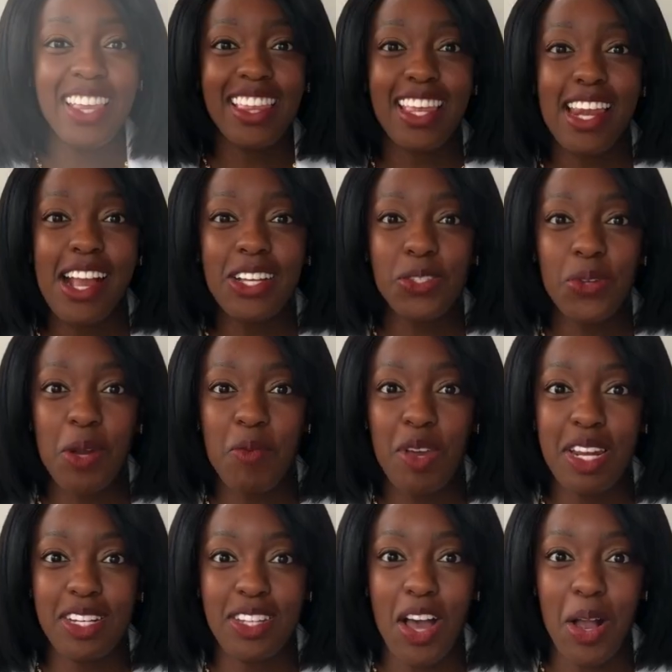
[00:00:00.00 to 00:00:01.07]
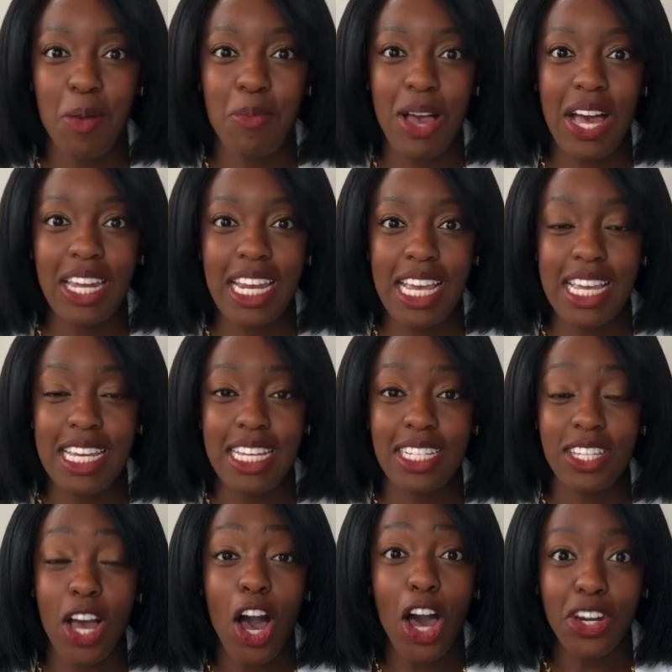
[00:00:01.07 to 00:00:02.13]
The next one I'm gonna talk about
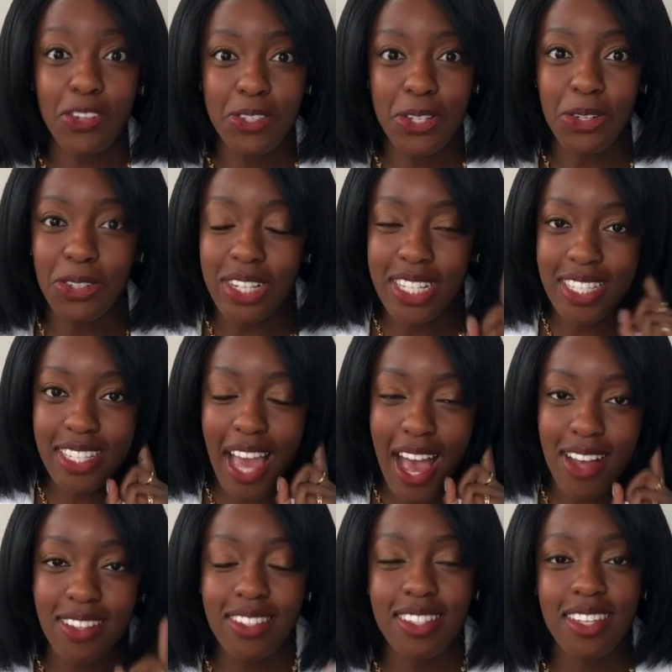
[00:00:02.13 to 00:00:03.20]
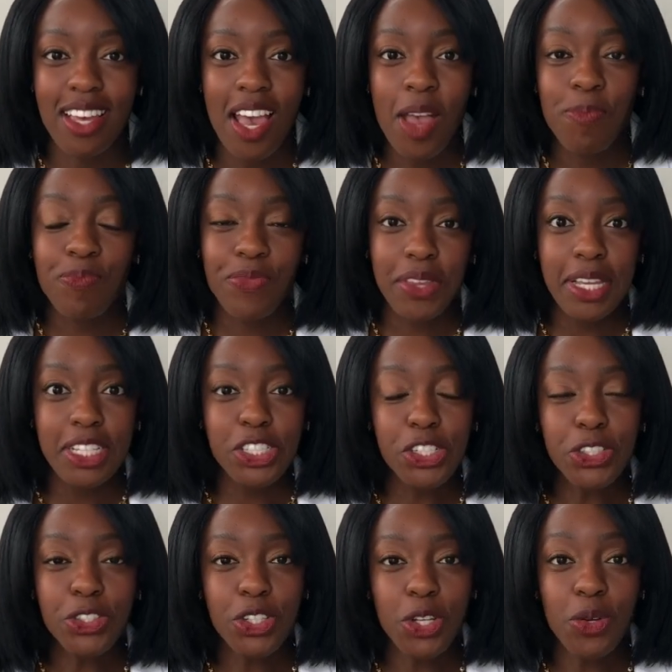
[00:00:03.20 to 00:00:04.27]
is auditory sound.
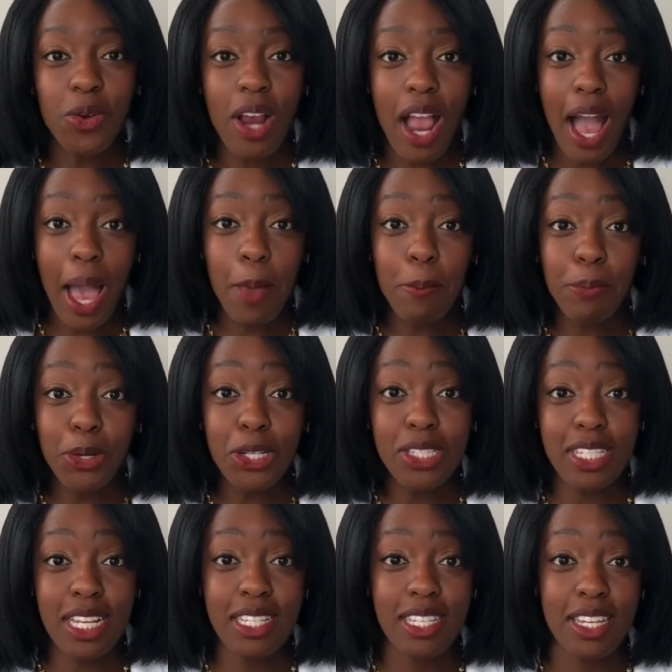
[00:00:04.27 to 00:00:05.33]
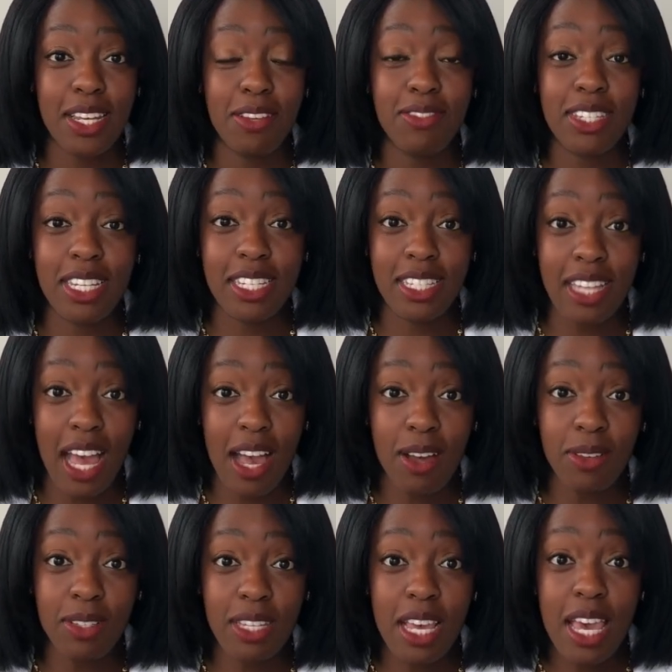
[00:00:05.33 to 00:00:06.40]
Children who are hypersensitive to
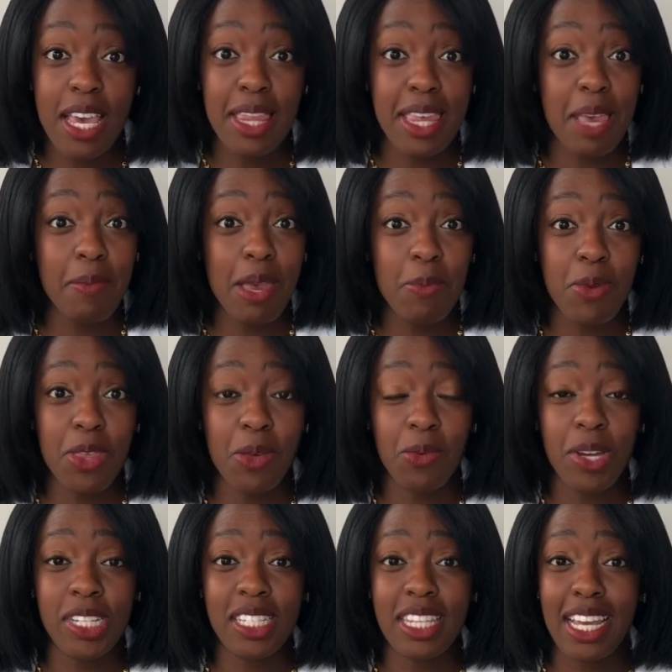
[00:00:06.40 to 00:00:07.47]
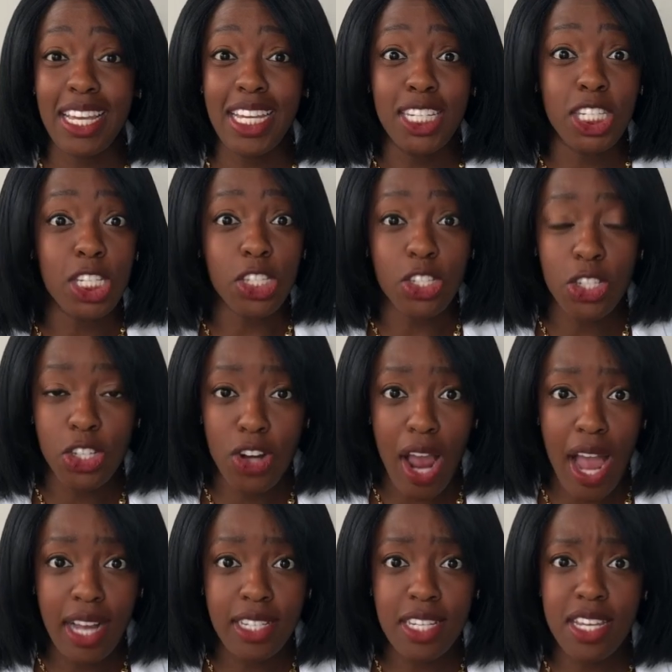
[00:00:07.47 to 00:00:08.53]
sound, they may be the ones that get
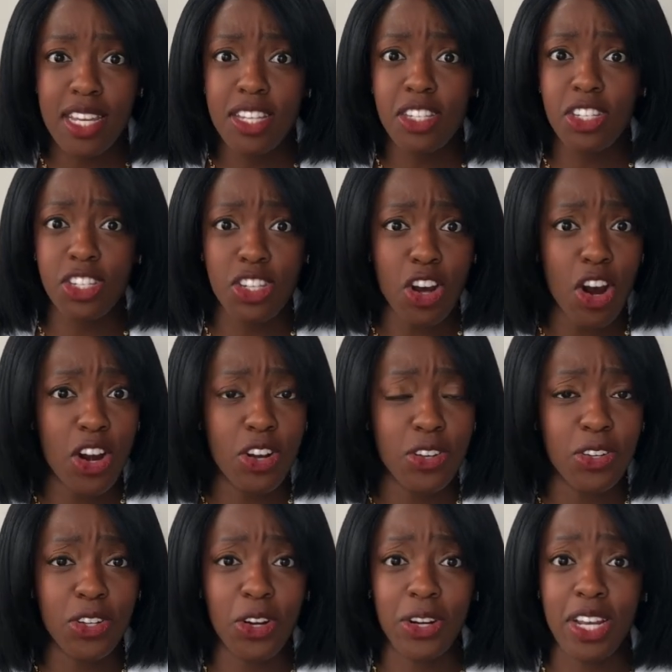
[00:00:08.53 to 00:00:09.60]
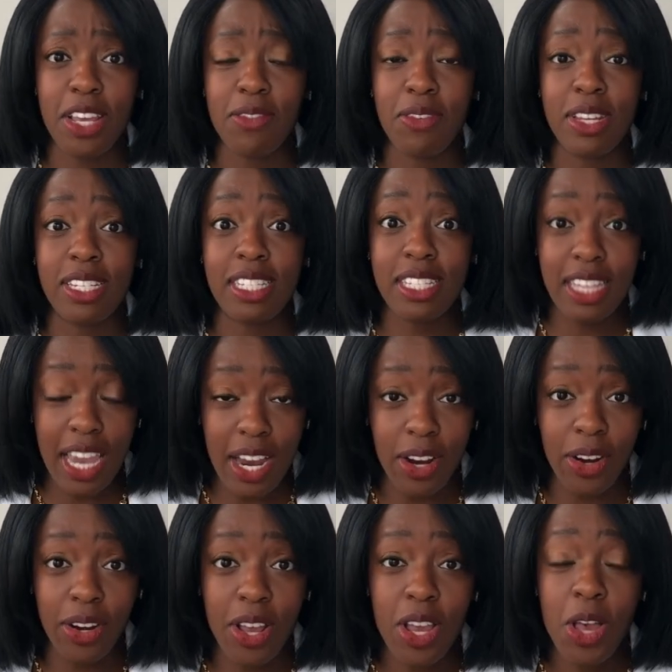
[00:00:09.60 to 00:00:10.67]
distracted, startled, or even
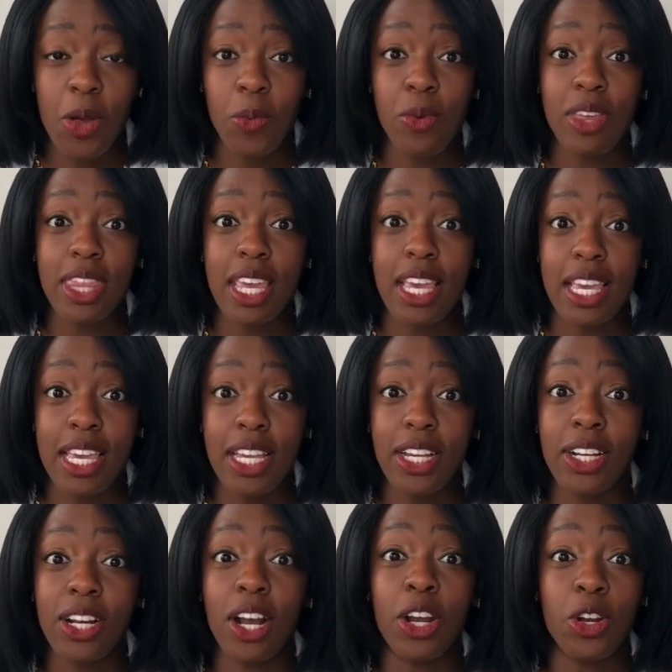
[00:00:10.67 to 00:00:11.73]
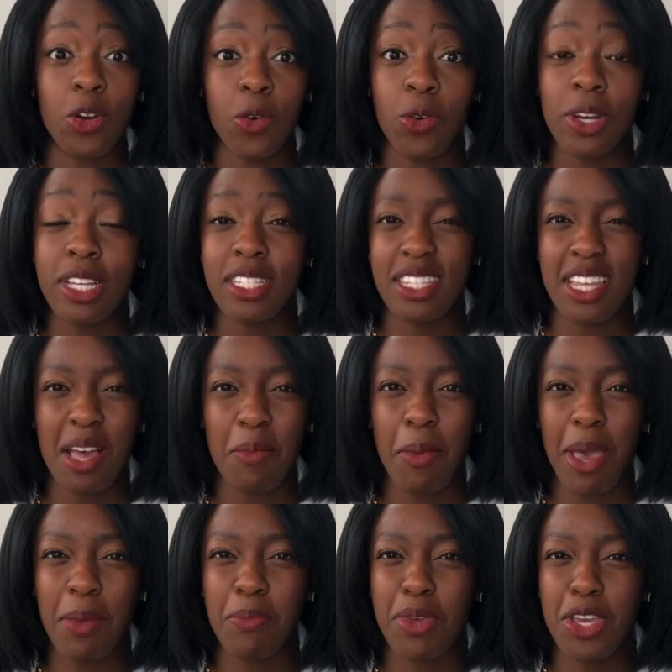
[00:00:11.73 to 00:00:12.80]
scared when they hear a noise that
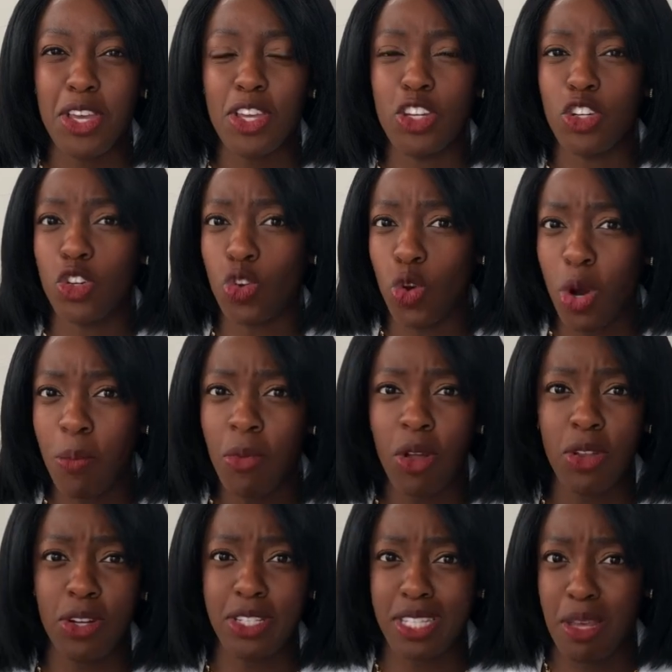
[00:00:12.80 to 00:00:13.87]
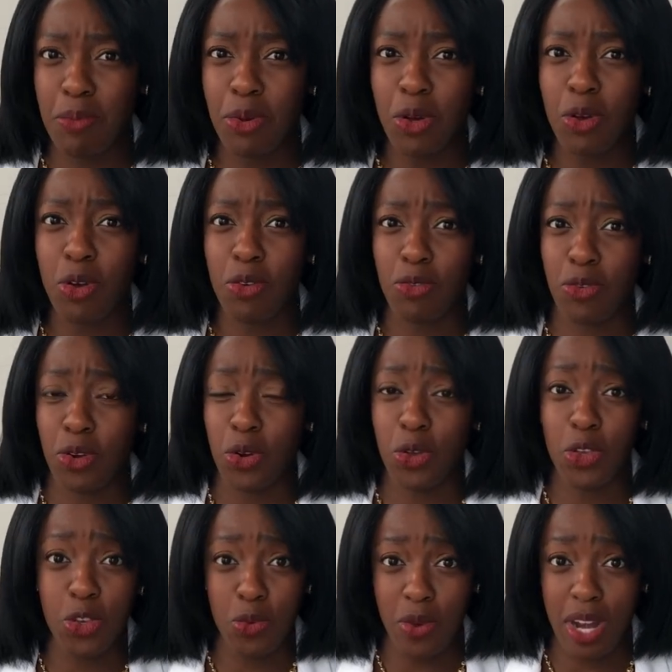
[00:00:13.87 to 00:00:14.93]
might be normal or typical for
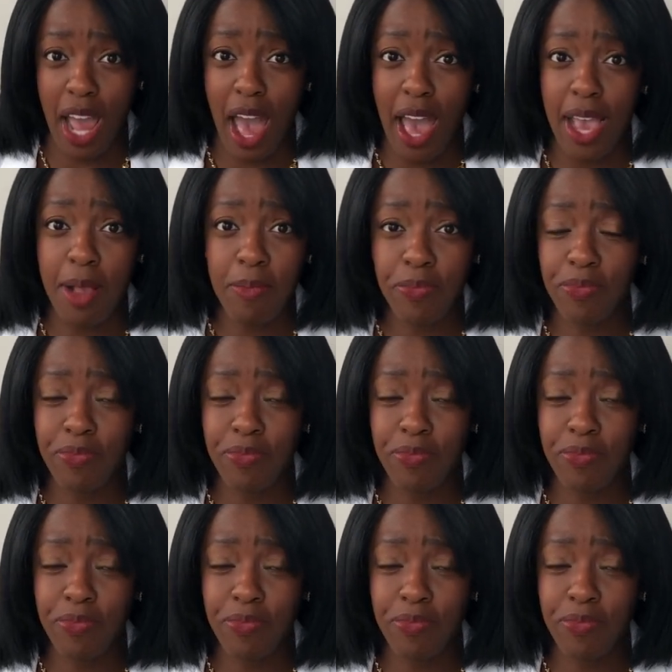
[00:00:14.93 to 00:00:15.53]
you and I.